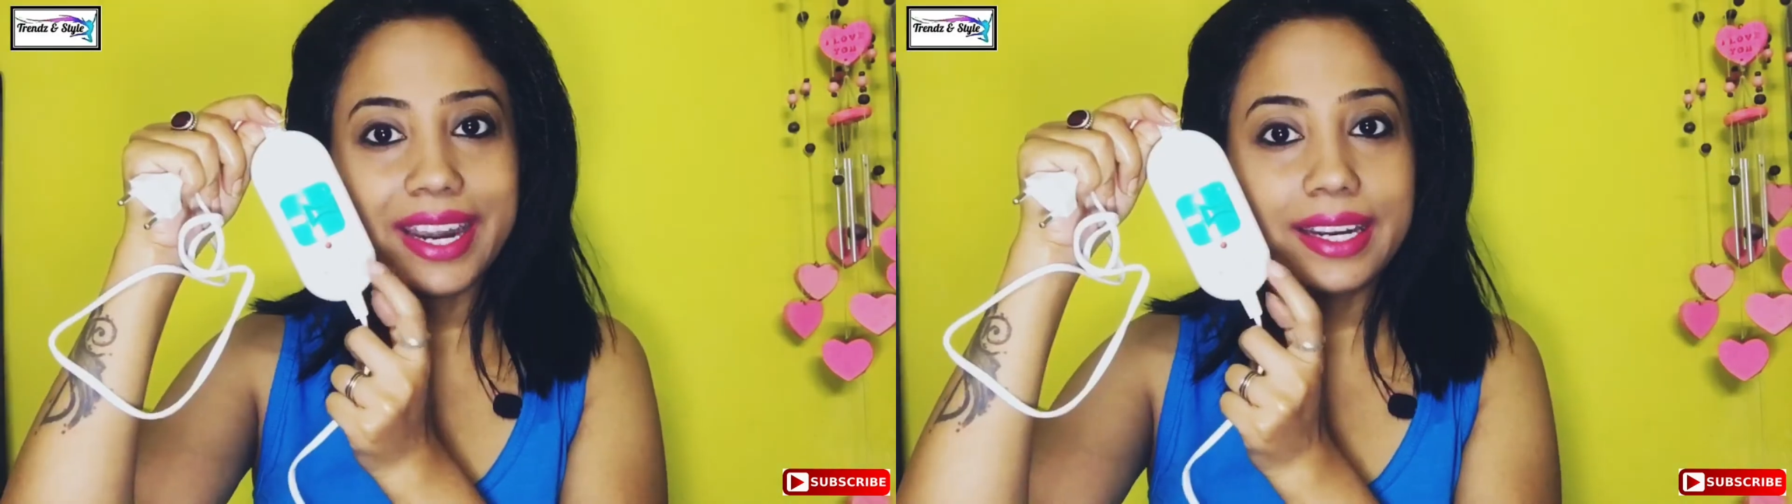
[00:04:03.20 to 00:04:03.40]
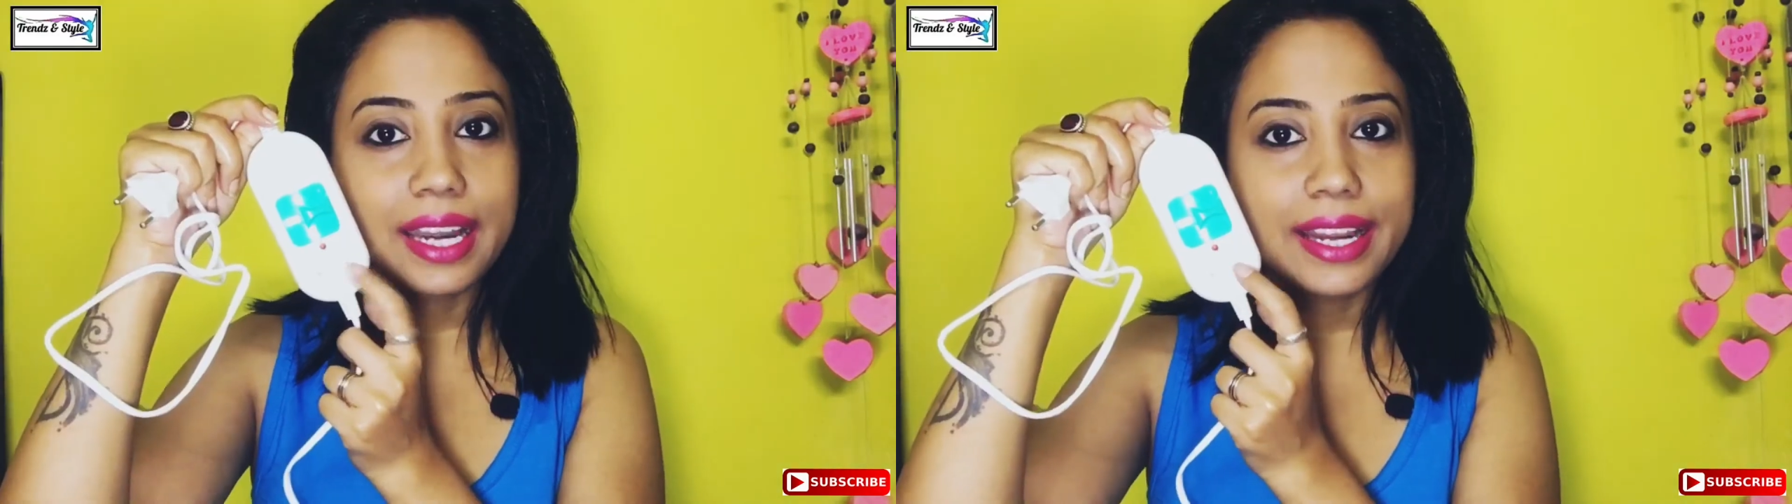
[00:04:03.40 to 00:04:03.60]

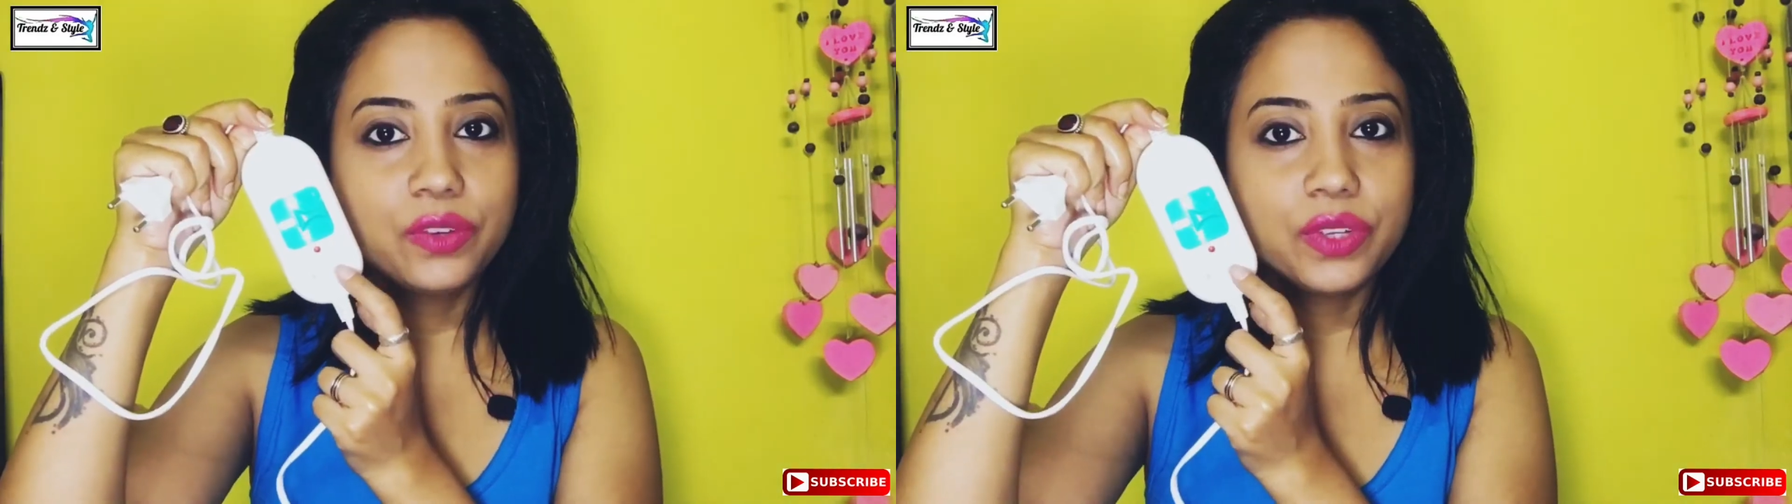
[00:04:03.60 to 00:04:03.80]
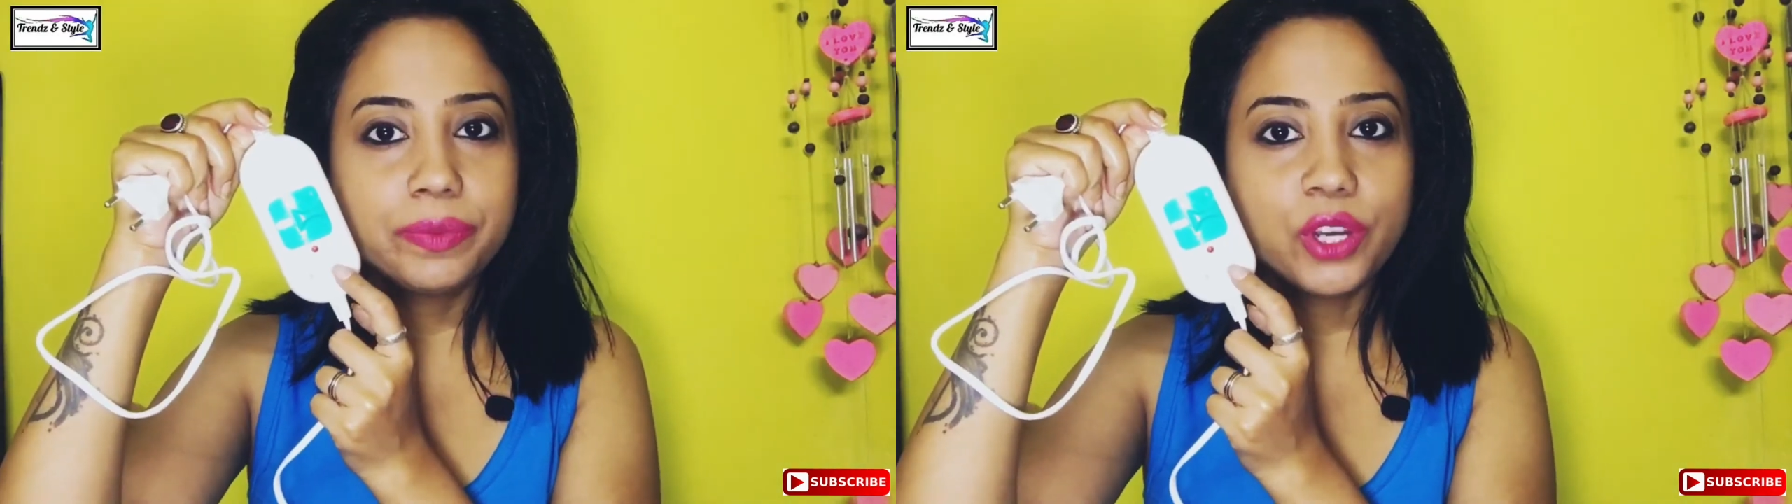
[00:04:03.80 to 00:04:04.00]
light
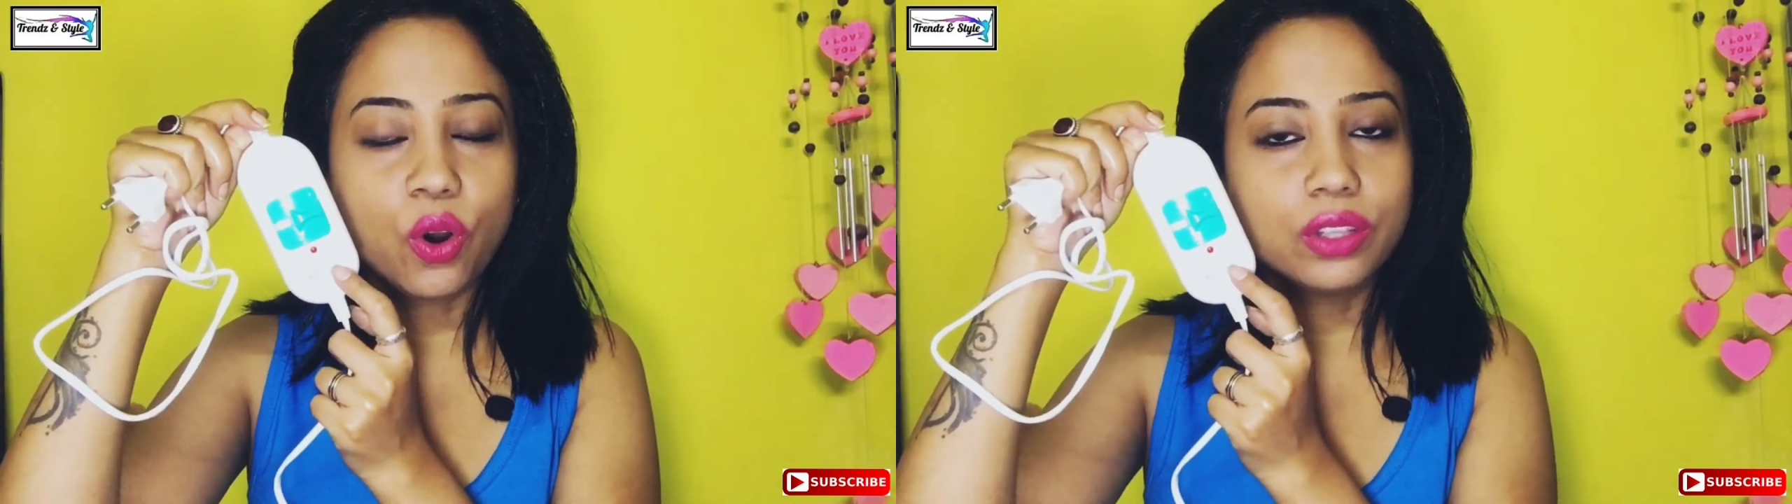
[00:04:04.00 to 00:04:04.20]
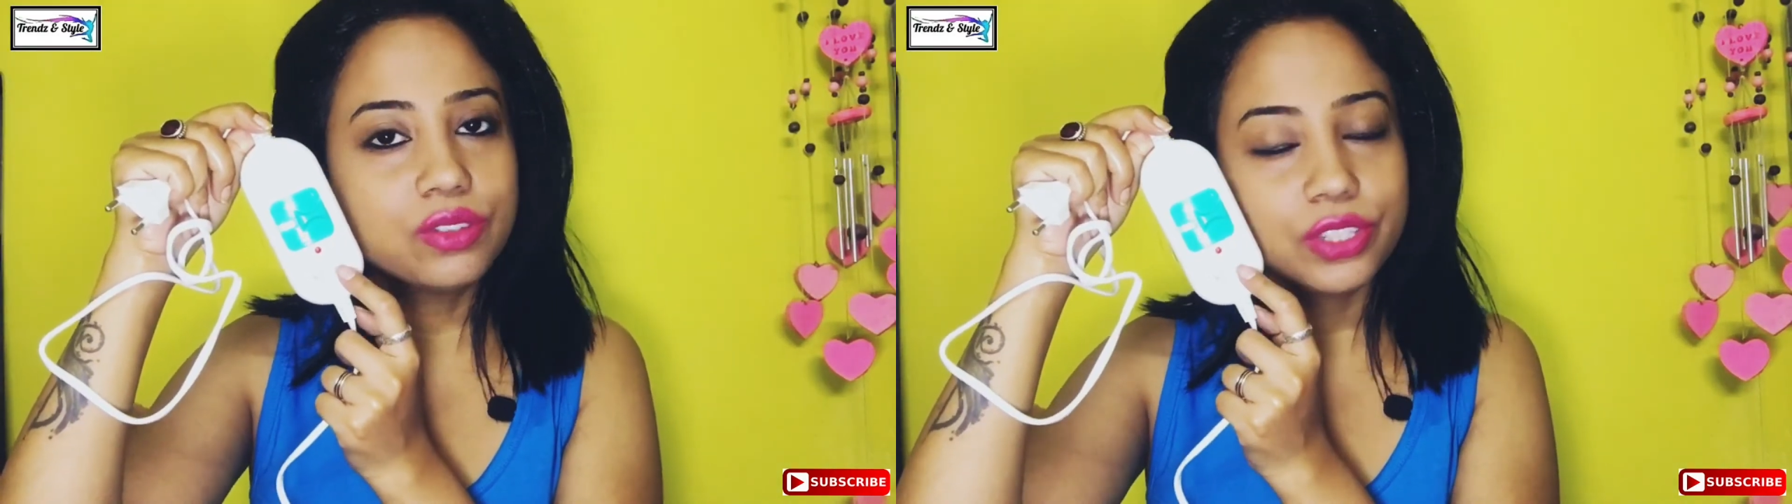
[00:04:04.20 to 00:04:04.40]
will be on so